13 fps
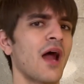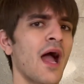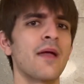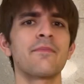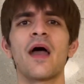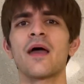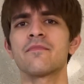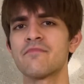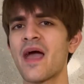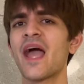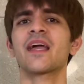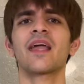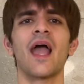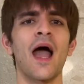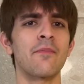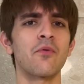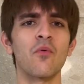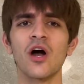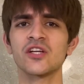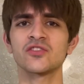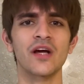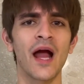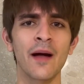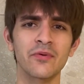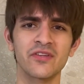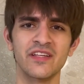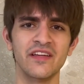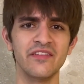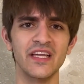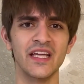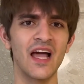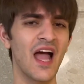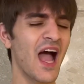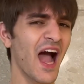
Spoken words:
iPad, Mac, Apple Watch, or Apple TV.